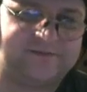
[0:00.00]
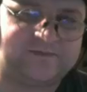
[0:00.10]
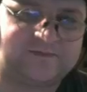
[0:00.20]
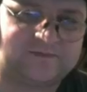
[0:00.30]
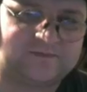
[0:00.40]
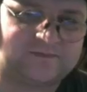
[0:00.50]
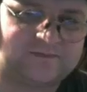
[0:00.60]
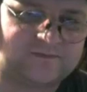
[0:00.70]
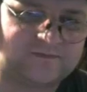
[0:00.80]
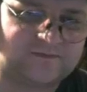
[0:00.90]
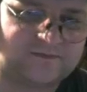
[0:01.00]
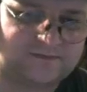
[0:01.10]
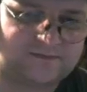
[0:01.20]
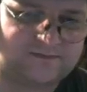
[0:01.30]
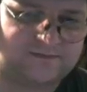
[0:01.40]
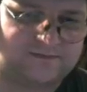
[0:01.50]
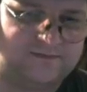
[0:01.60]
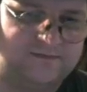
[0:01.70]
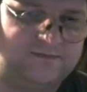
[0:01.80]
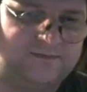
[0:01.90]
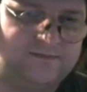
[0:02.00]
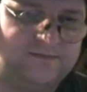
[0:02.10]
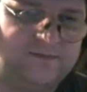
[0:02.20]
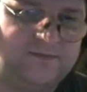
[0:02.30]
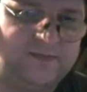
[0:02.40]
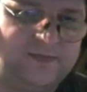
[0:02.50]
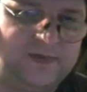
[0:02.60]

Nobody speaks.